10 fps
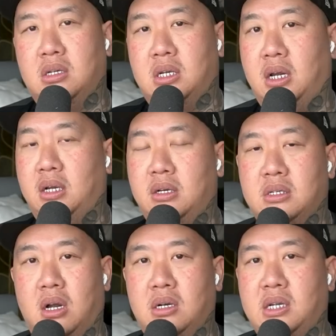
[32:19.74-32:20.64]
as
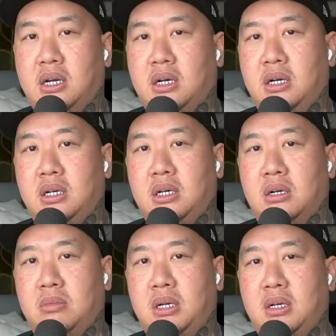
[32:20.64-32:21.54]
they good, you
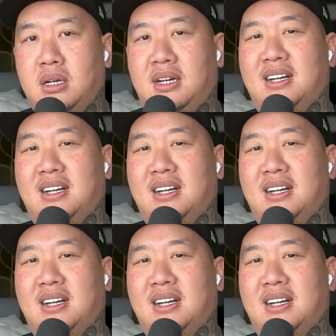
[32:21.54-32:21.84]
know what I mean?